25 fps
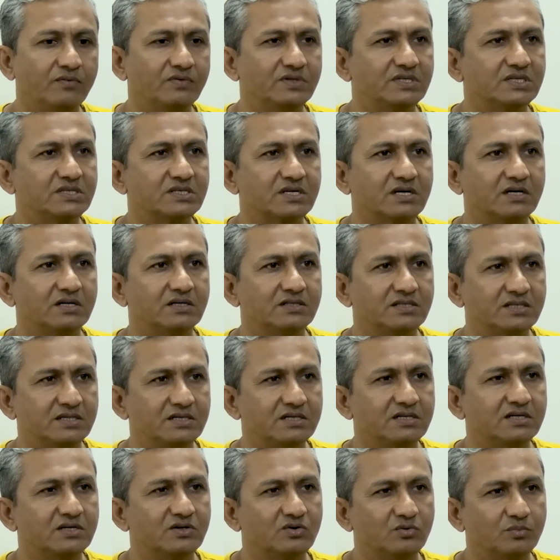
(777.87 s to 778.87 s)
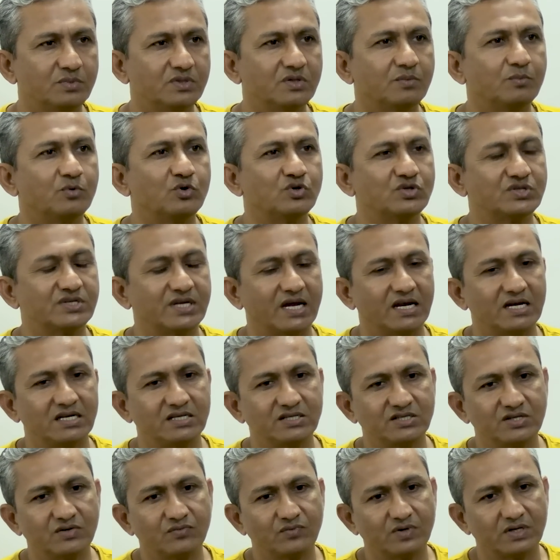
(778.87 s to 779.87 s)
which is considered to be the most
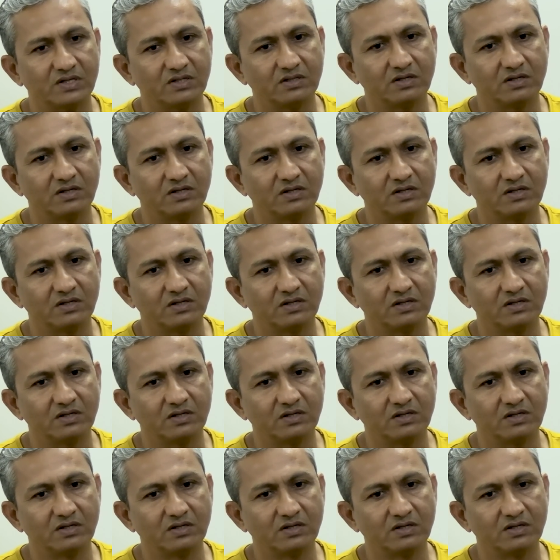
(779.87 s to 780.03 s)
challenging one.